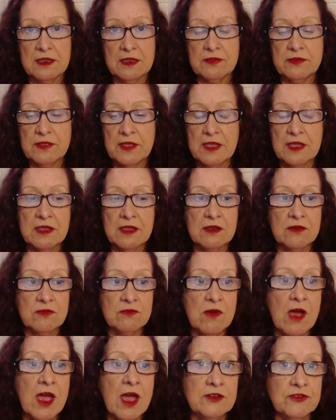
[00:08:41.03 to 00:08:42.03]
their
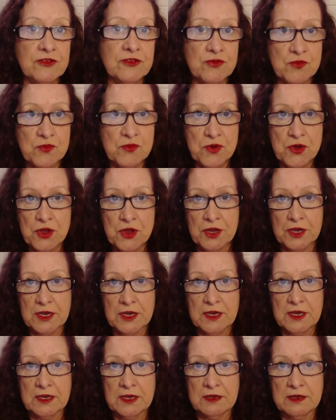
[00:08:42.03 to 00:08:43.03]
right to
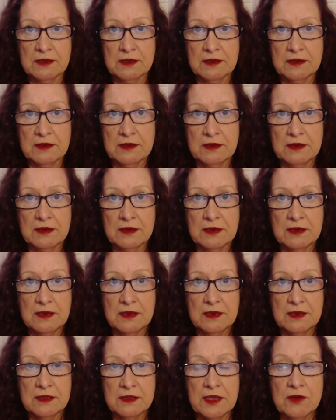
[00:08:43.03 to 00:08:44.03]
work,
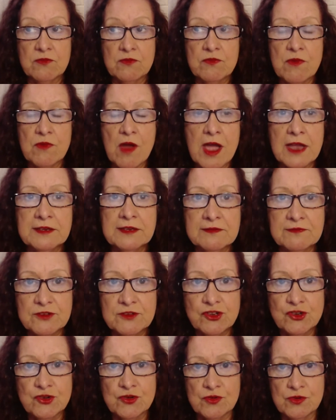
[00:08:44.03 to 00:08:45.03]
their right of
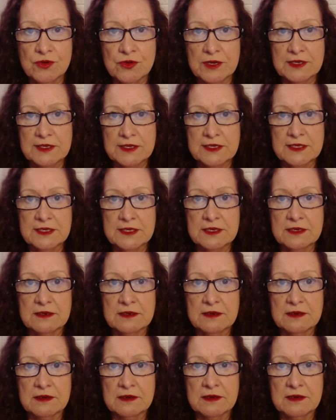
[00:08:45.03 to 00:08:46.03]
choice,
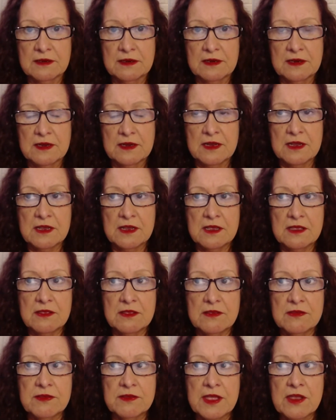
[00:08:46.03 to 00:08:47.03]

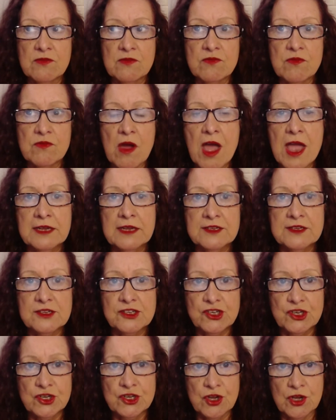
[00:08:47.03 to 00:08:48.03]
their right
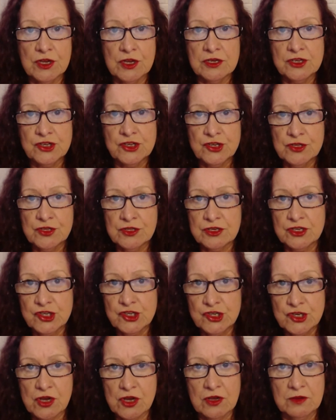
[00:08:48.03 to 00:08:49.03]
to go to the
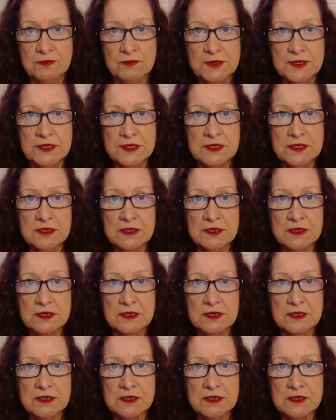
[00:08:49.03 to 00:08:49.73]
shops,